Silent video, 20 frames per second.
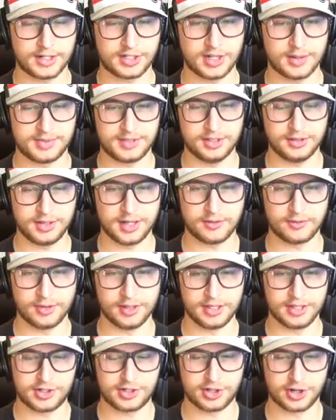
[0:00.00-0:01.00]
Actually, I'm still not
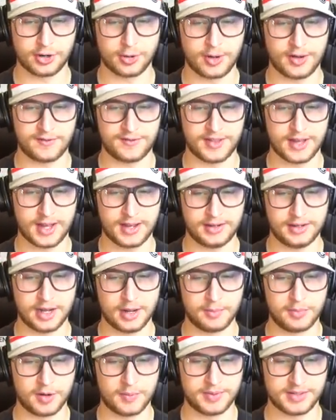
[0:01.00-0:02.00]
really sure if that
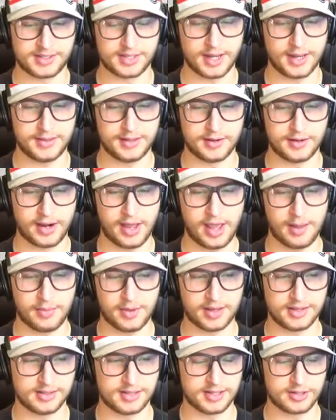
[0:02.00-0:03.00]
number beside their name
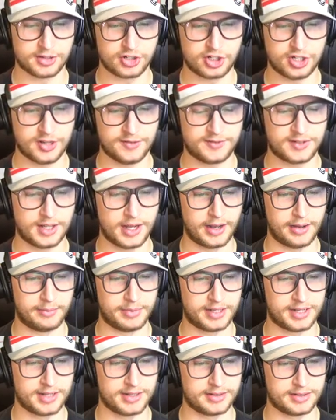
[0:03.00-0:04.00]
is their shift time,
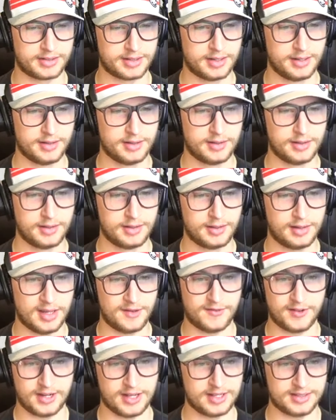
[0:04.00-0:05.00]
because
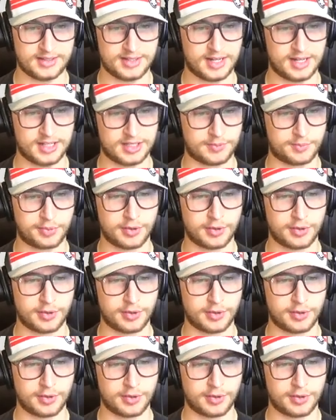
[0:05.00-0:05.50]
if it is, then it's